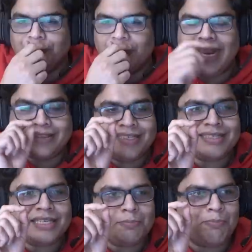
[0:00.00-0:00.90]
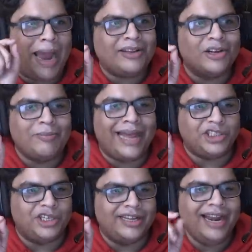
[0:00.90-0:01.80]
Like, this is pattern
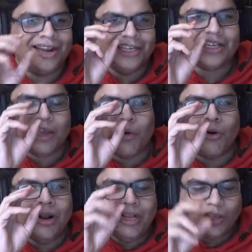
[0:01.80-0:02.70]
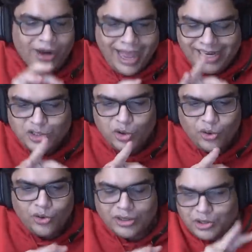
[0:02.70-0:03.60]
matching, right? Harish is like, oh, your eyes
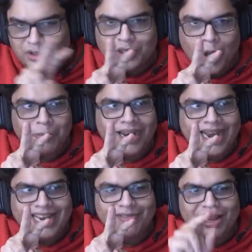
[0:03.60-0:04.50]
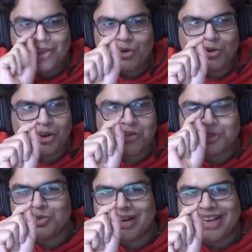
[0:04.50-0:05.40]
go to the top right. Anyway, you're used
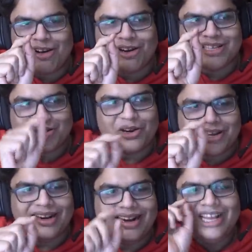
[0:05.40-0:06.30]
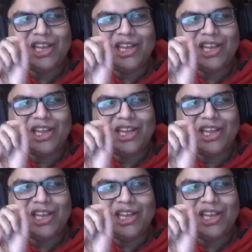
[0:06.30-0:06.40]
to clicking on a circle.